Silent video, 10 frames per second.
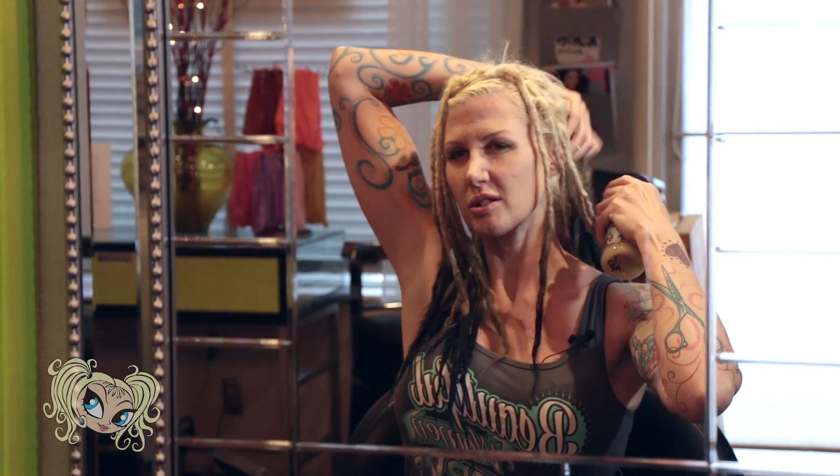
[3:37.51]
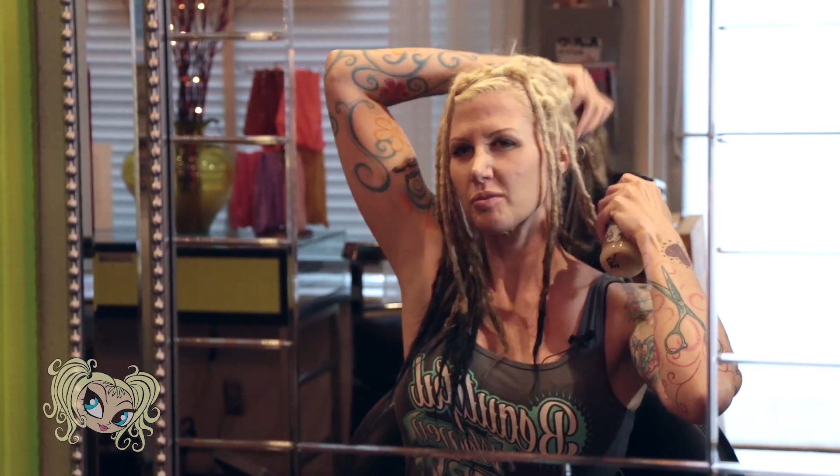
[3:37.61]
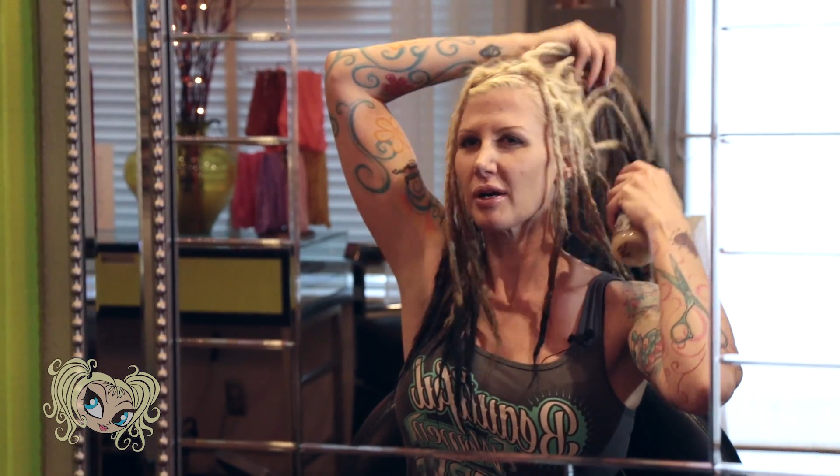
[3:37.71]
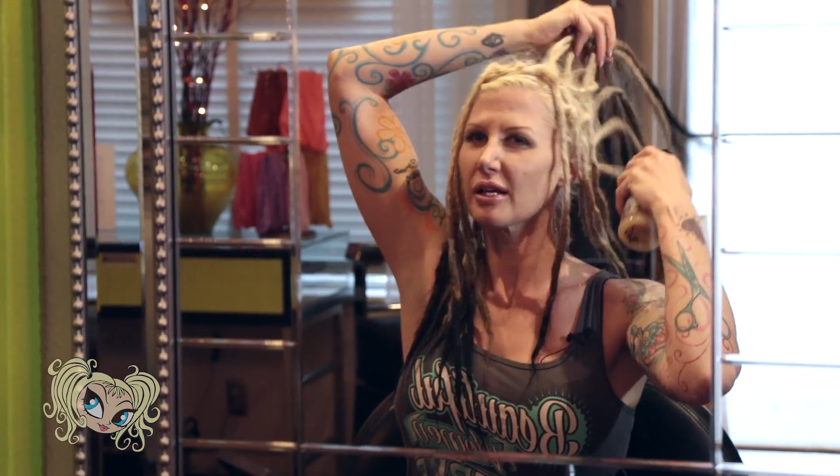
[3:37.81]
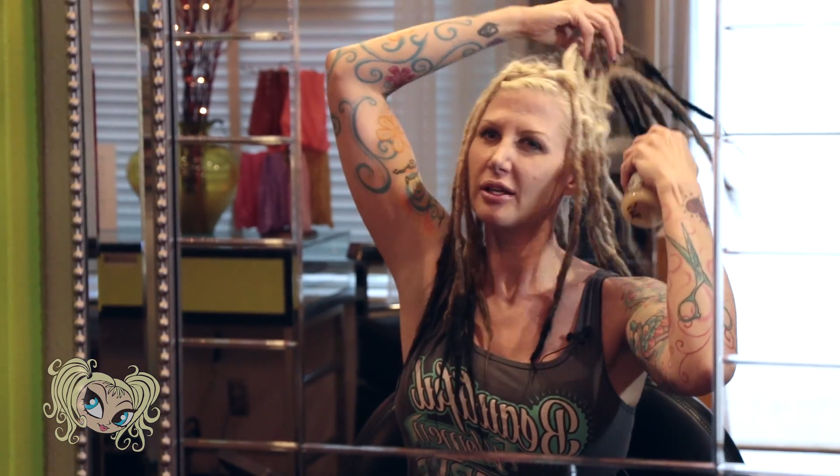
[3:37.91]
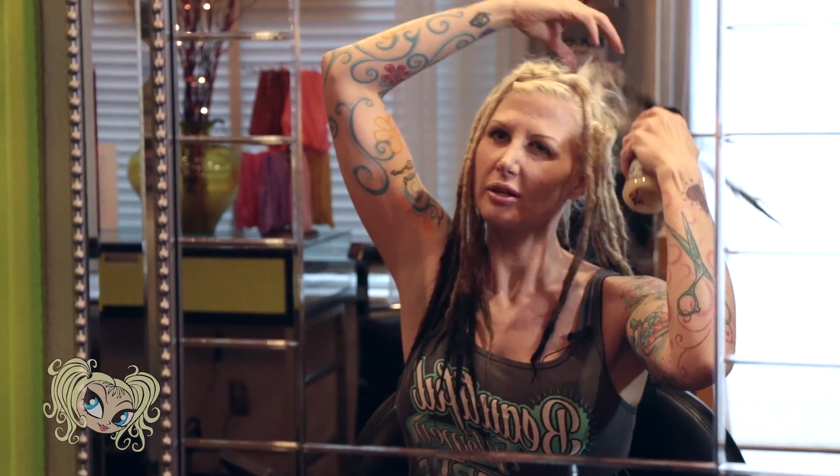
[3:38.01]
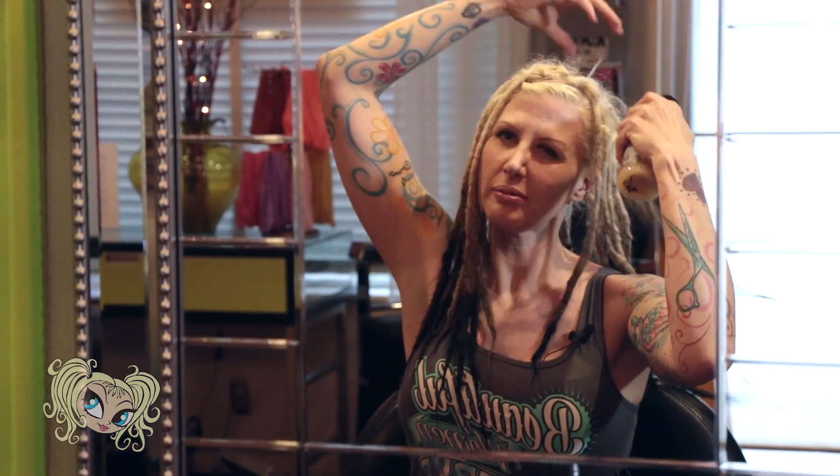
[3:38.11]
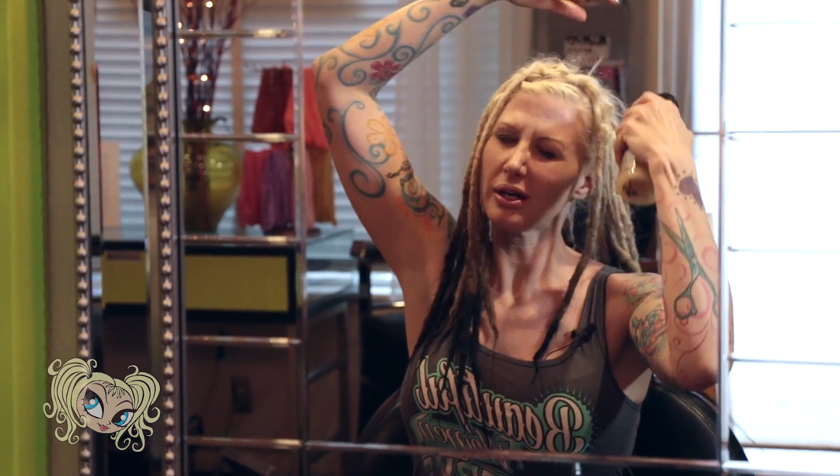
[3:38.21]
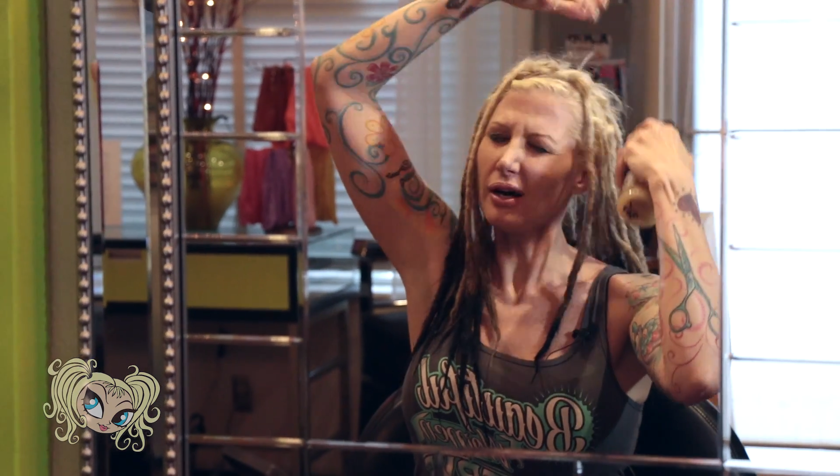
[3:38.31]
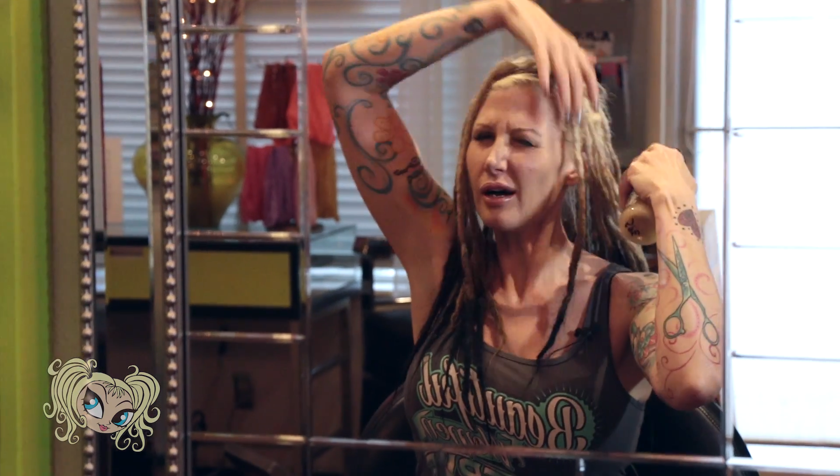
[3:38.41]
Spray a little
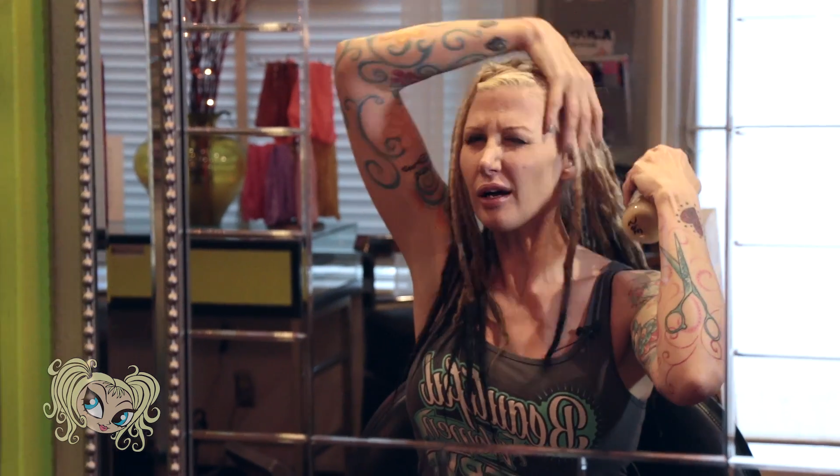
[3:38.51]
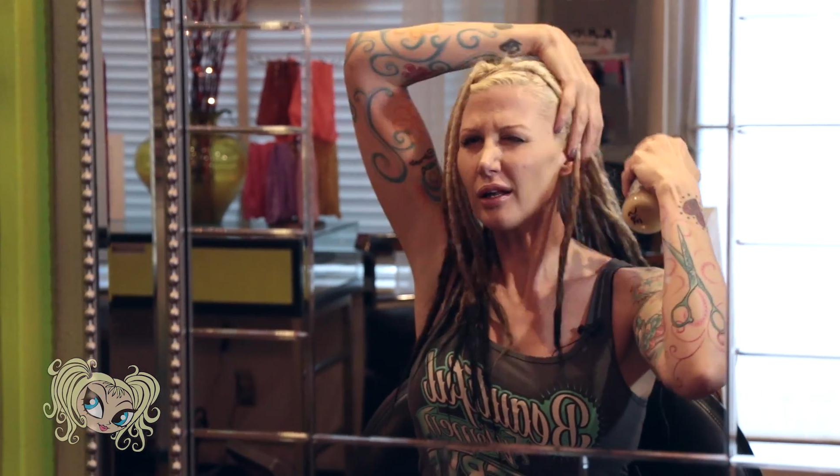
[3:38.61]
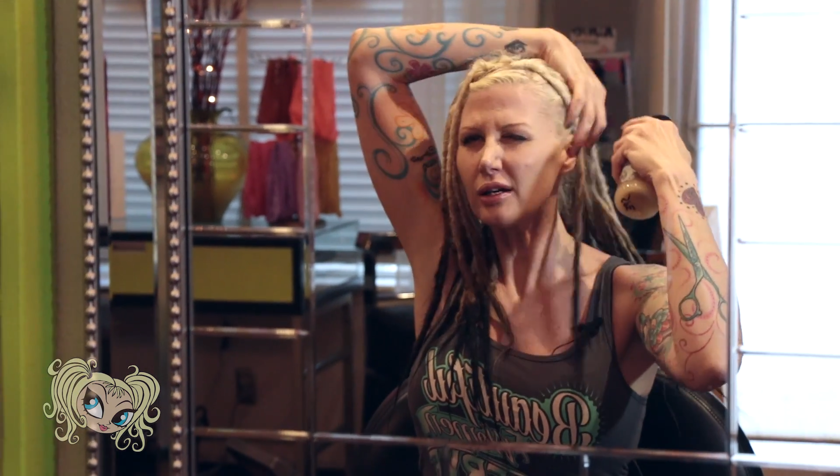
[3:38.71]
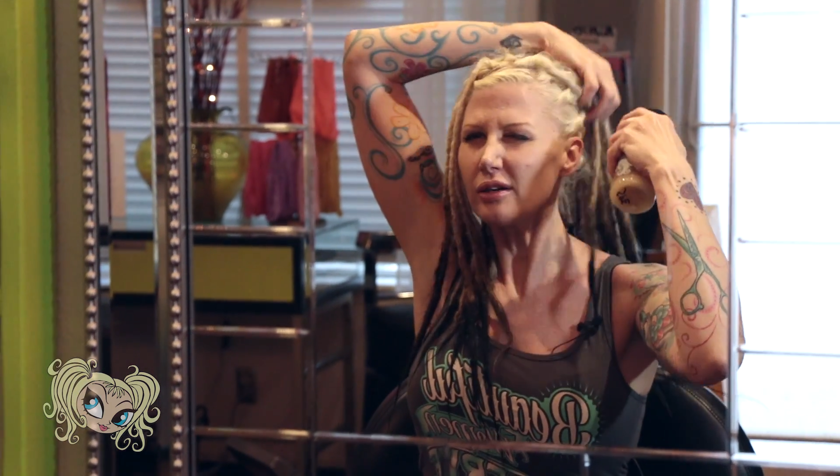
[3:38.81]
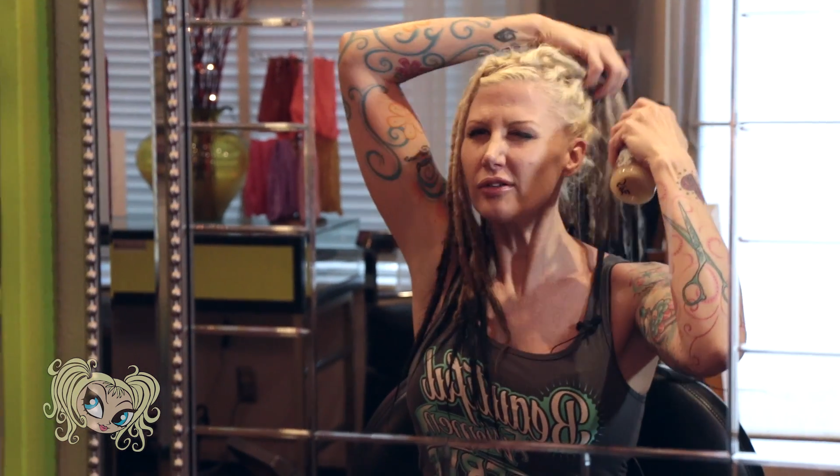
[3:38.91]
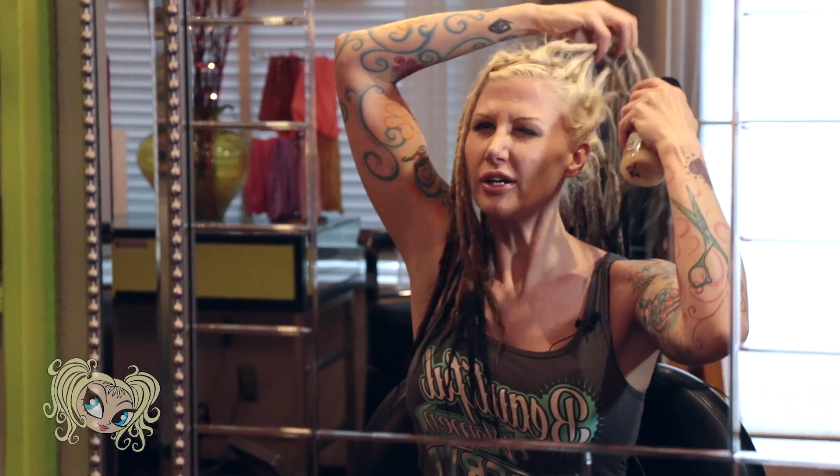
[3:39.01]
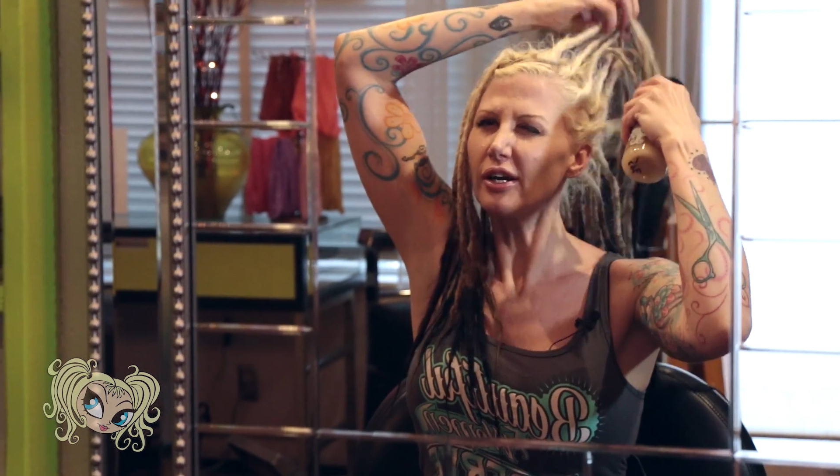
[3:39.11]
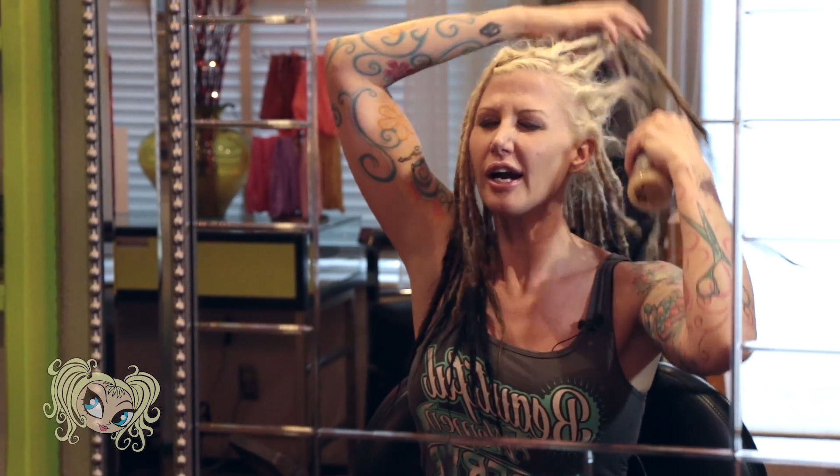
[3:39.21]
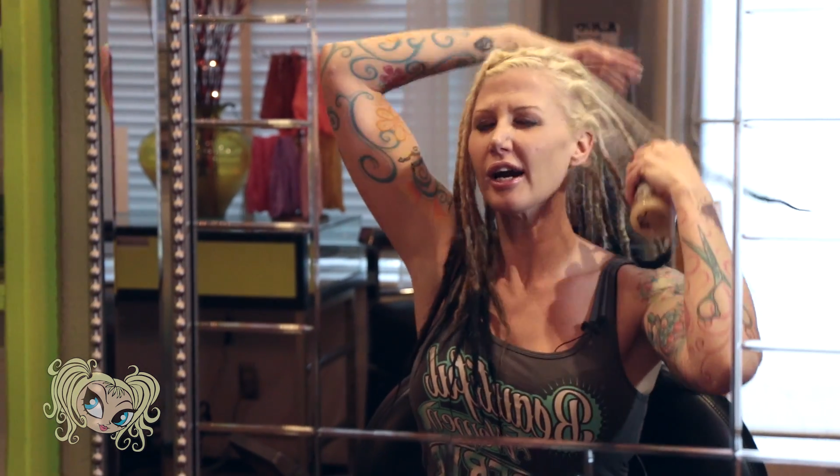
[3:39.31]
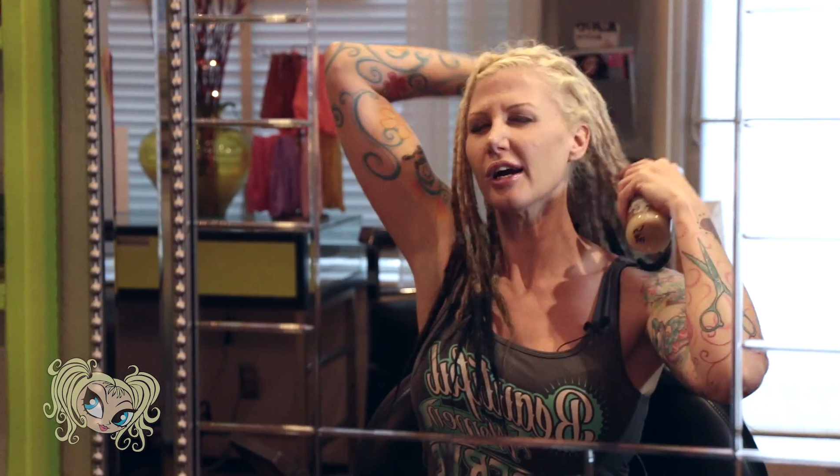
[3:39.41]
bit all over
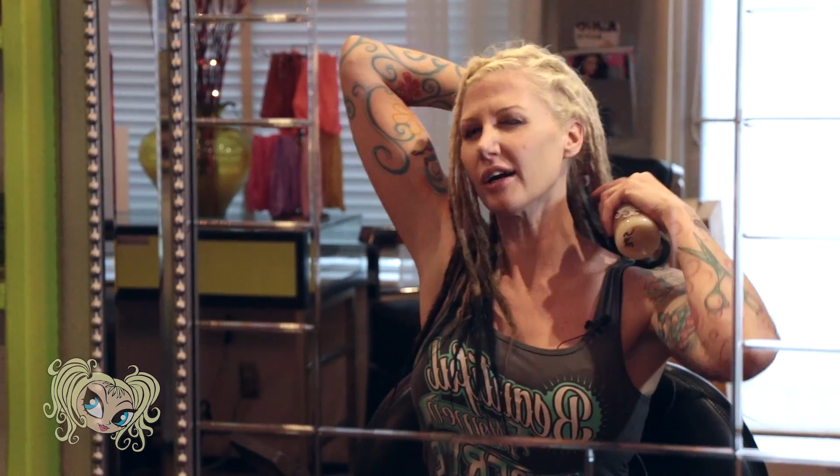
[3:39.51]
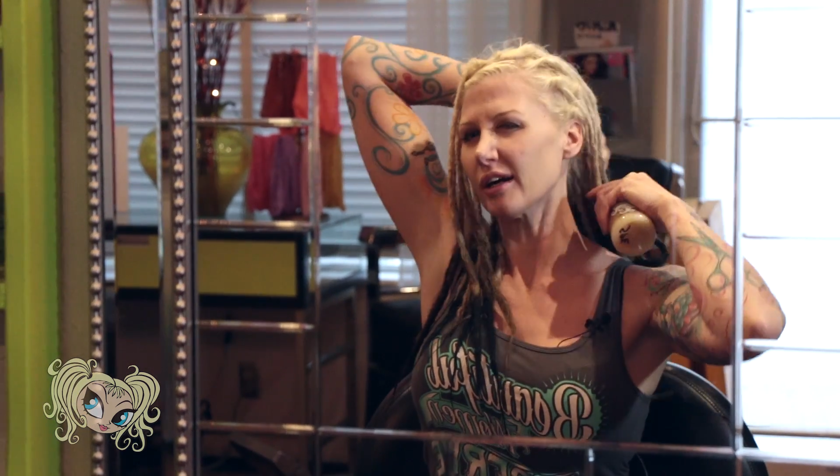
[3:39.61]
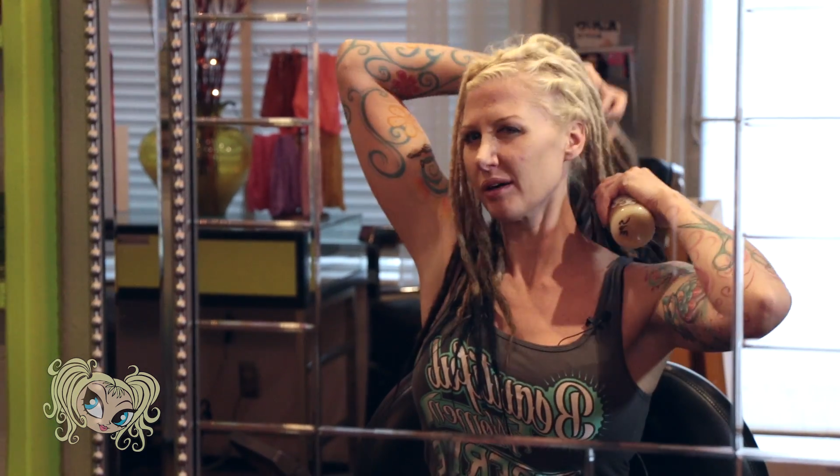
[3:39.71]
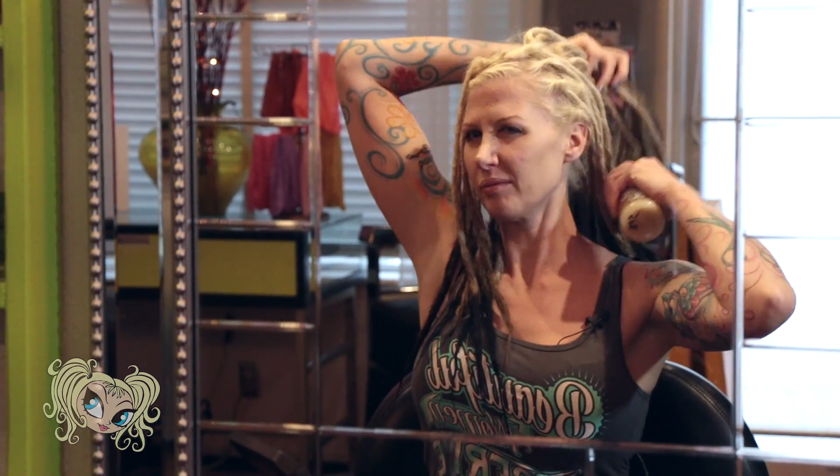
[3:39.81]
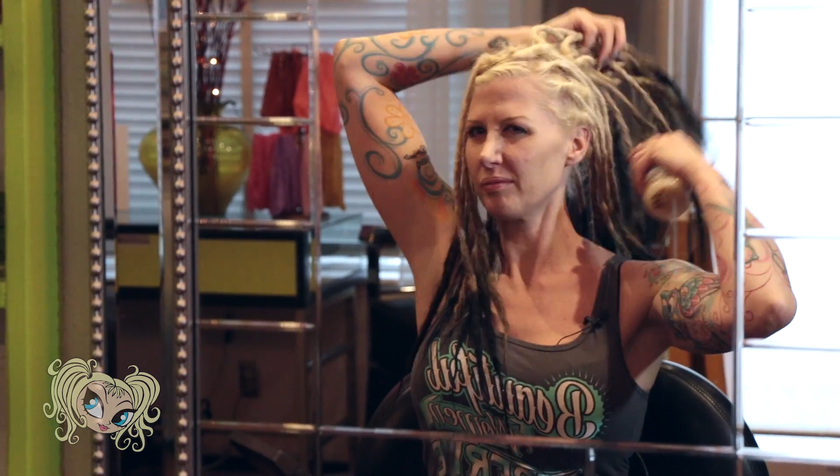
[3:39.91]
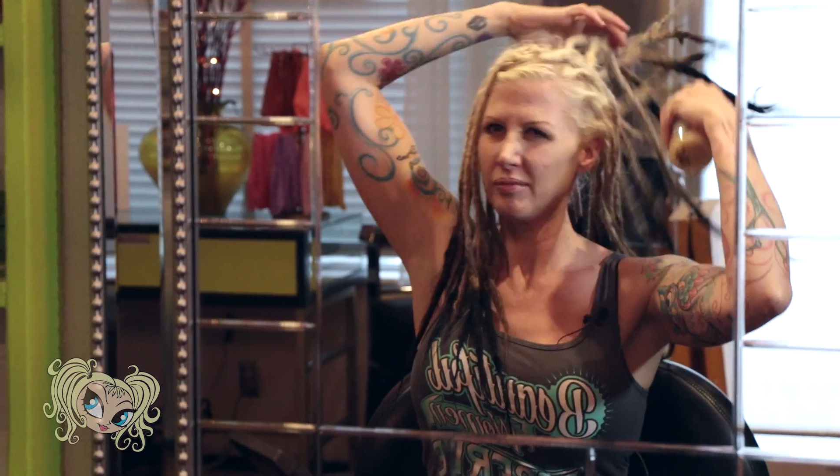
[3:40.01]
your hair.